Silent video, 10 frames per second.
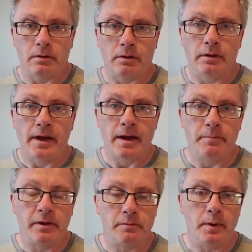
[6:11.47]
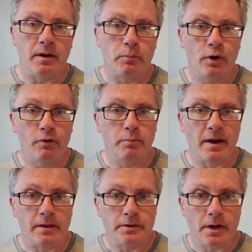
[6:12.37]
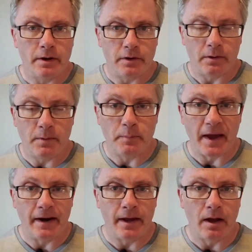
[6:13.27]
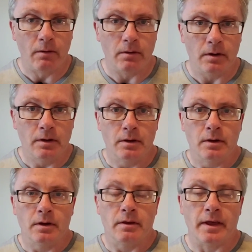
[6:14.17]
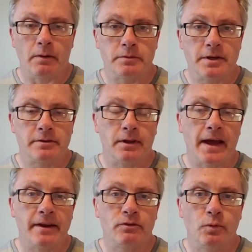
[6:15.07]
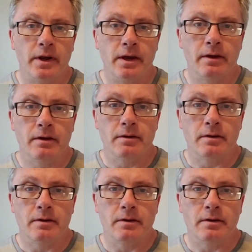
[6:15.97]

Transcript: claim that's been approved by the judge to be paid out. That was just last week.